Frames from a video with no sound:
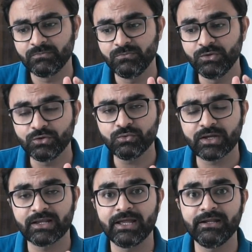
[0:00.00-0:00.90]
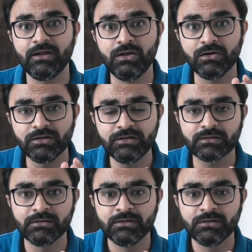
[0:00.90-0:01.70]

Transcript: new, and I learned